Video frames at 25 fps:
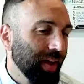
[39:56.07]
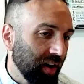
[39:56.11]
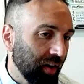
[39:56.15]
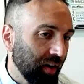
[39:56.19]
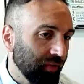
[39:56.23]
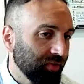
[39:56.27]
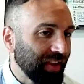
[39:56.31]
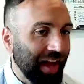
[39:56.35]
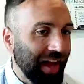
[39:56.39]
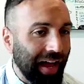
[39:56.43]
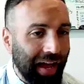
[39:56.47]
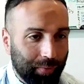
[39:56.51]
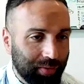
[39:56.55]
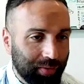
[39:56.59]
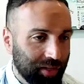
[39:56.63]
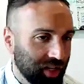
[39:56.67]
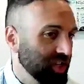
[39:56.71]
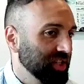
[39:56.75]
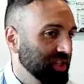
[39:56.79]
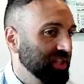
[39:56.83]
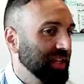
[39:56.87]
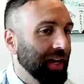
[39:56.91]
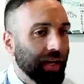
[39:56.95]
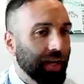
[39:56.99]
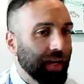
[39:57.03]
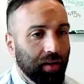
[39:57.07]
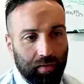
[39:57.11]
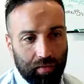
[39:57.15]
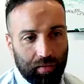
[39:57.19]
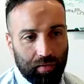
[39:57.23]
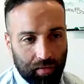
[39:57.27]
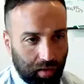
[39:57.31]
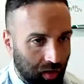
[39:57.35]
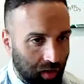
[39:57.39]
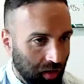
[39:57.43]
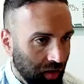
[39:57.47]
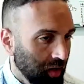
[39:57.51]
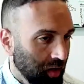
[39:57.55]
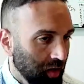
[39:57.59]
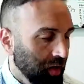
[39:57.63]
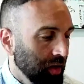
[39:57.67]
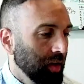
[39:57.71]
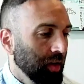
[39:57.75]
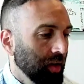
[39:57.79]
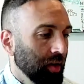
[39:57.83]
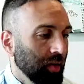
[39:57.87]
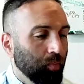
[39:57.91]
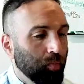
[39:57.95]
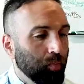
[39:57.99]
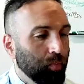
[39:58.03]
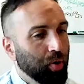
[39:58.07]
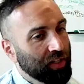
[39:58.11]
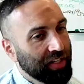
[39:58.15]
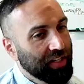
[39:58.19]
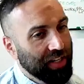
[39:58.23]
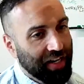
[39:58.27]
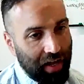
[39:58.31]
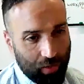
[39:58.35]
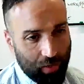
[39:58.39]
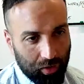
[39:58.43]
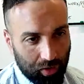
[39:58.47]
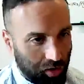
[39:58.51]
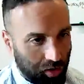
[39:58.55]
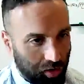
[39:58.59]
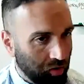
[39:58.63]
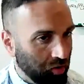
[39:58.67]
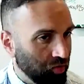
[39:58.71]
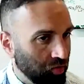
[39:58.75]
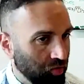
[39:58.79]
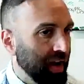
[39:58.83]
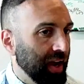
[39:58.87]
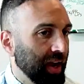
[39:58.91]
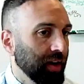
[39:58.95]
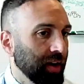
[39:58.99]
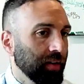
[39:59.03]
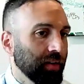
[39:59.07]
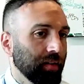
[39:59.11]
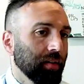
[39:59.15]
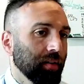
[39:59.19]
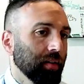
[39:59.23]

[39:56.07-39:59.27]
enough time to just like put together a grant